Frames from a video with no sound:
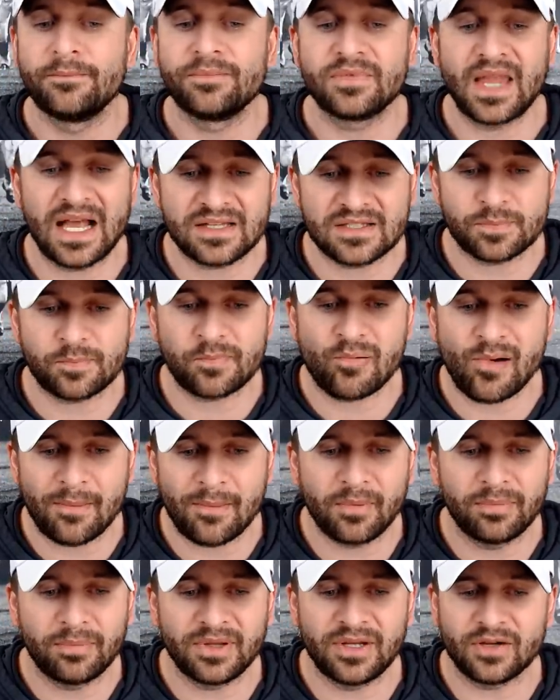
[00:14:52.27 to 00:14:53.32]
That's
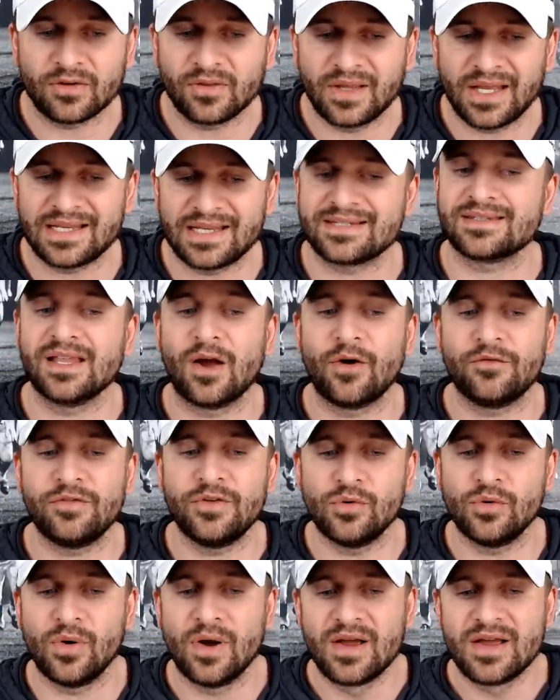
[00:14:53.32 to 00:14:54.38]
probably your list. Now, if
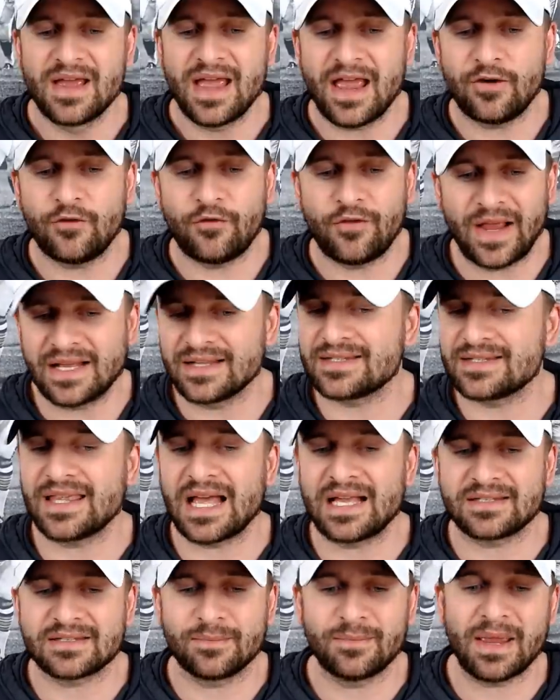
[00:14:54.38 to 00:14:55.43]
you advance
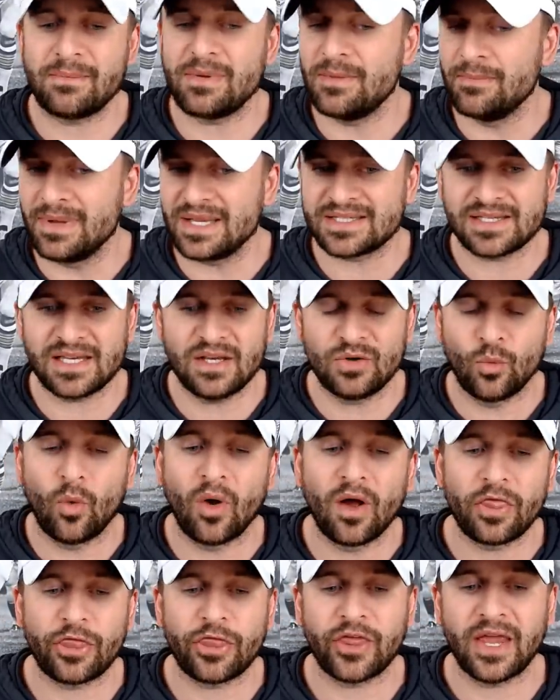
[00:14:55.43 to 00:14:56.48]
that to maybe missing
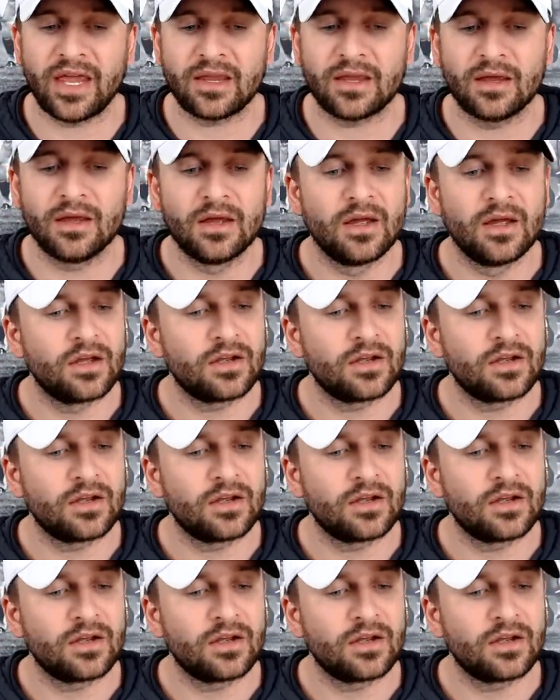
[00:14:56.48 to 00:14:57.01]
one thing,